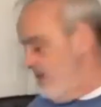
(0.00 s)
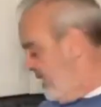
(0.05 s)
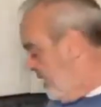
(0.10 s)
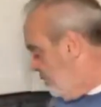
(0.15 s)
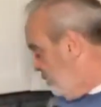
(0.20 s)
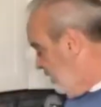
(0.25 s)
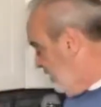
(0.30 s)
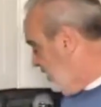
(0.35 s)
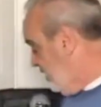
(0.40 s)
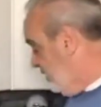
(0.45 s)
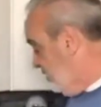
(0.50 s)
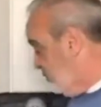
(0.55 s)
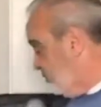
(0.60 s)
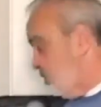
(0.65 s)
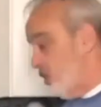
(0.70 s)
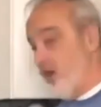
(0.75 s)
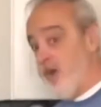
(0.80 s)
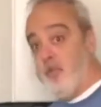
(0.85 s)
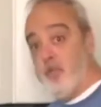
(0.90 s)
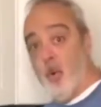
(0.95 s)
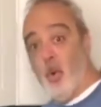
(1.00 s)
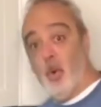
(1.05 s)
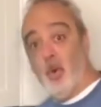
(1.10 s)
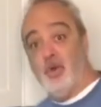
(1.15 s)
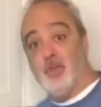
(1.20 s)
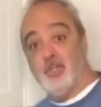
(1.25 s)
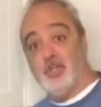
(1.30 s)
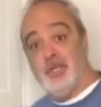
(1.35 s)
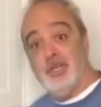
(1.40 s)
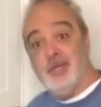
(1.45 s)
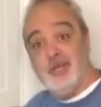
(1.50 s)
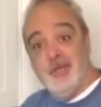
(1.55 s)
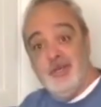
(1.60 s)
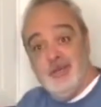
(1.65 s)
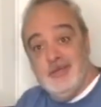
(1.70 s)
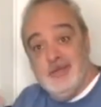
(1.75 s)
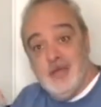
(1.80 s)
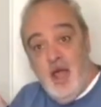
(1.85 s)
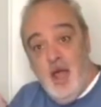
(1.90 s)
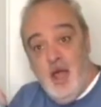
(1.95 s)
with
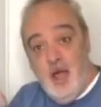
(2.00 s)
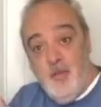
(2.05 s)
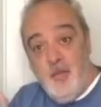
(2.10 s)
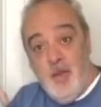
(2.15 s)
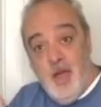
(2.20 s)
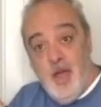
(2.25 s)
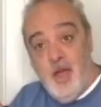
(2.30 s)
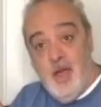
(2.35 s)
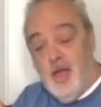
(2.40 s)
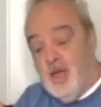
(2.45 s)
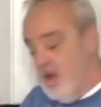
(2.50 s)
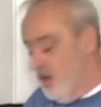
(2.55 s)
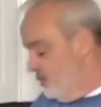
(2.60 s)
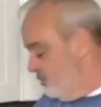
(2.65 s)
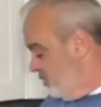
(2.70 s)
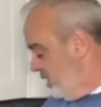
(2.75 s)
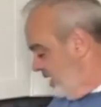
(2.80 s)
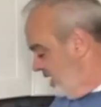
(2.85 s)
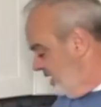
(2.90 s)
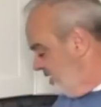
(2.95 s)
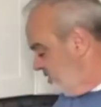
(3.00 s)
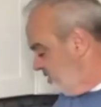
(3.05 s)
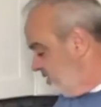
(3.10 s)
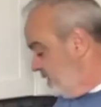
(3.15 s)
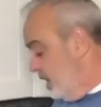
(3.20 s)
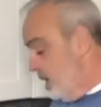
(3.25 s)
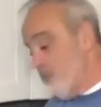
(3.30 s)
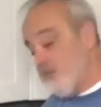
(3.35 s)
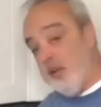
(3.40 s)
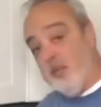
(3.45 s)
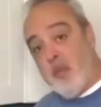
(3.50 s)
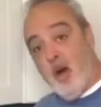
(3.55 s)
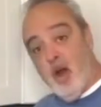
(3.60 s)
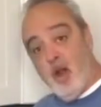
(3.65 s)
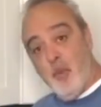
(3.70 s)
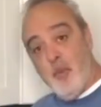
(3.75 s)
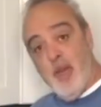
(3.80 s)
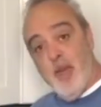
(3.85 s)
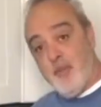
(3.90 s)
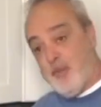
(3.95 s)
pre-portioned um, uh, rice, poblano
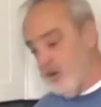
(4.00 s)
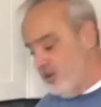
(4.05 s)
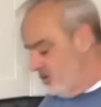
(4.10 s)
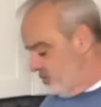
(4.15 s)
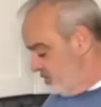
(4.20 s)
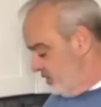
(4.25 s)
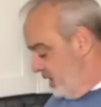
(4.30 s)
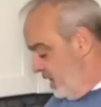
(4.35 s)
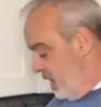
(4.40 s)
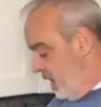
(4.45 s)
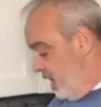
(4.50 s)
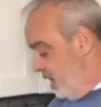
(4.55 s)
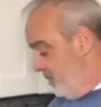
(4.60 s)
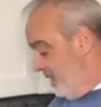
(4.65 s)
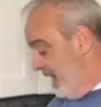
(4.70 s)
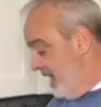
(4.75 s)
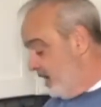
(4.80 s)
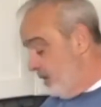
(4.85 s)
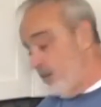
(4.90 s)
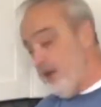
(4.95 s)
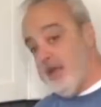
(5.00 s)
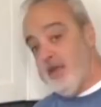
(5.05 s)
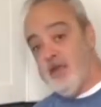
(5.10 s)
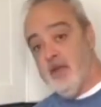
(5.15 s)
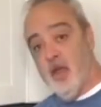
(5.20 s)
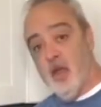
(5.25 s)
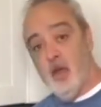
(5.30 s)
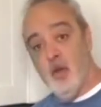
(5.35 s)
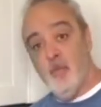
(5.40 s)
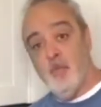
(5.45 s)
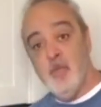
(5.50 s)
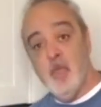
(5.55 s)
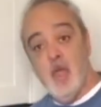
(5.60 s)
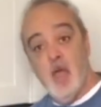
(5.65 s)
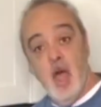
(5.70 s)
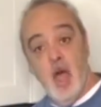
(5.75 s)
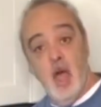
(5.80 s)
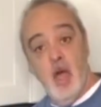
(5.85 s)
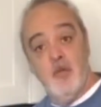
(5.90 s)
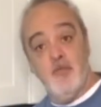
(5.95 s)
peppers, um, jalapeno,
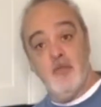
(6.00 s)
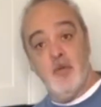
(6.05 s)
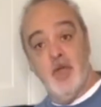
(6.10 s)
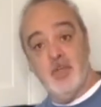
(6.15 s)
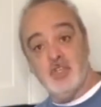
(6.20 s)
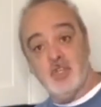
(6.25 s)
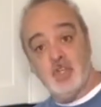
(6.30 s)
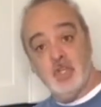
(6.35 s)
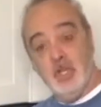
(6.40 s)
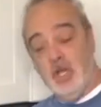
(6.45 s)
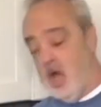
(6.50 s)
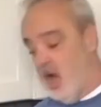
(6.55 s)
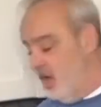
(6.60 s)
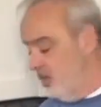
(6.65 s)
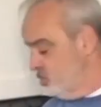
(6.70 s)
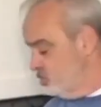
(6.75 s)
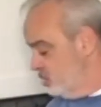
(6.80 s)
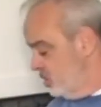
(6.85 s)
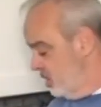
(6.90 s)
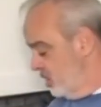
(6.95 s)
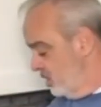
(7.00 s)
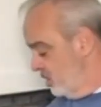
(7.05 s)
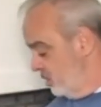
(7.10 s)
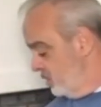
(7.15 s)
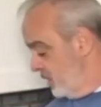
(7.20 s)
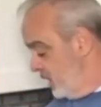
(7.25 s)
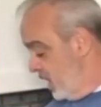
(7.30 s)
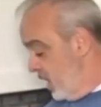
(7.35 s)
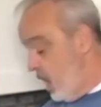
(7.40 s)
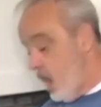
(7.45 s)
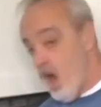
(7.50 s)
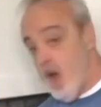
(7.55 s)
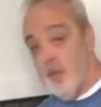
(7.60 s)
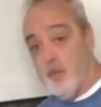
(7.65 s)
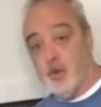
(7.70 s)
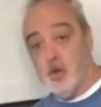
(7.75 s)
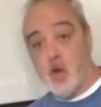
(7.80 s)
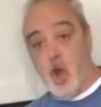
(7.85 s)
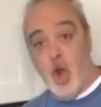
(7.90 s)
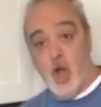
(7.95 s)
uh, fresh cilantro, um,
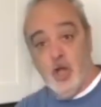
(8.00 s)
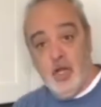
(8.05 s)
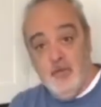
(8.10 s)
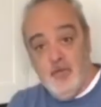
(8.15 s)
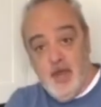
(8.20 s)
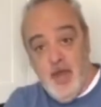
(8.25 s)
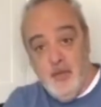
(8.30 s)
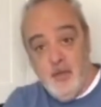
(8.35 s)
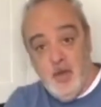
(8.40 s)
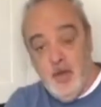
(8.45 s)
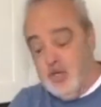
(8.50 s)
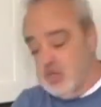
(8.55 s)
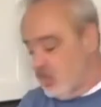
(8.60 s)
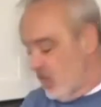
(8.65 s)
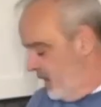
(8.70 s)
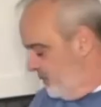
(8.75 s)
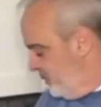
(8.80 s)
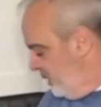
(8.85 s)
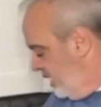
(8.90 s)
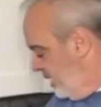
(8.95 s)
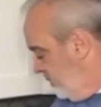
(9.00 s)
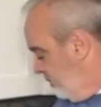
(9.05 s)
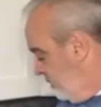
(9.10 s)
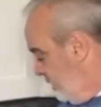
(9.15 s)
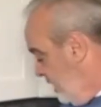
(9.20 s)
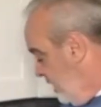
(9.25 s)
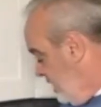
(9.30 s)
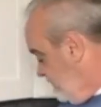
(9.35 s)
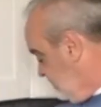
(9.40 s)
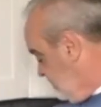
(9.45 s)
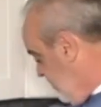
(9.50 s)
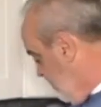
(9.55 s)
garlic that I'm going to chop up, sour